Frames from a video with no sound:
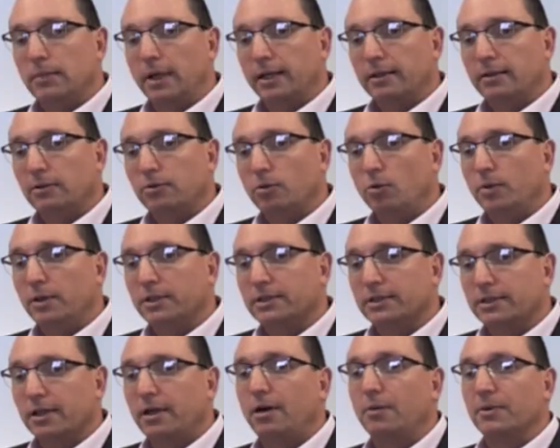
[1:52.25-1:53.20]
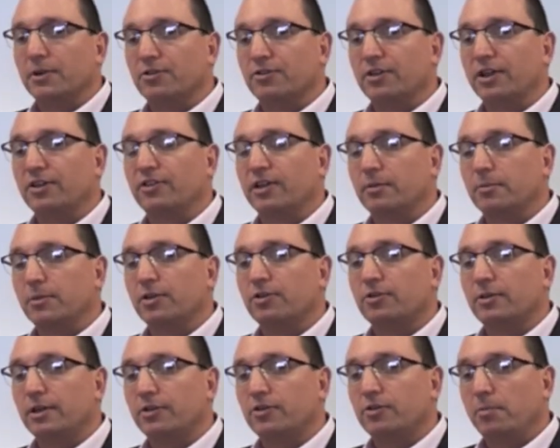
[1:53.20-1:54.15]
I don't always start with Six Sigma,
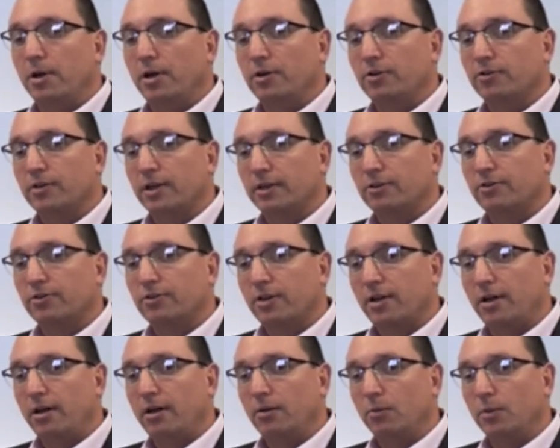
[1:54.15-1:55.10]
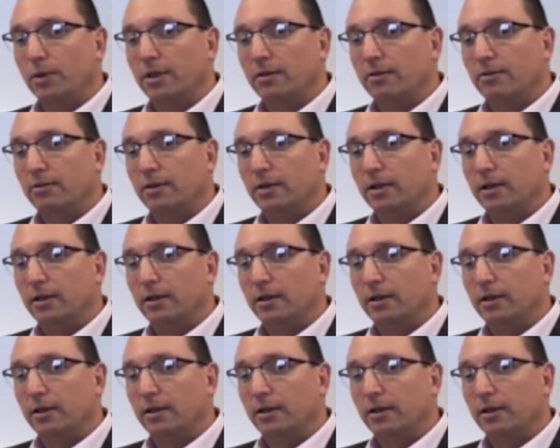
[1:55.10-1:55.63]
so I suppose I'd start with,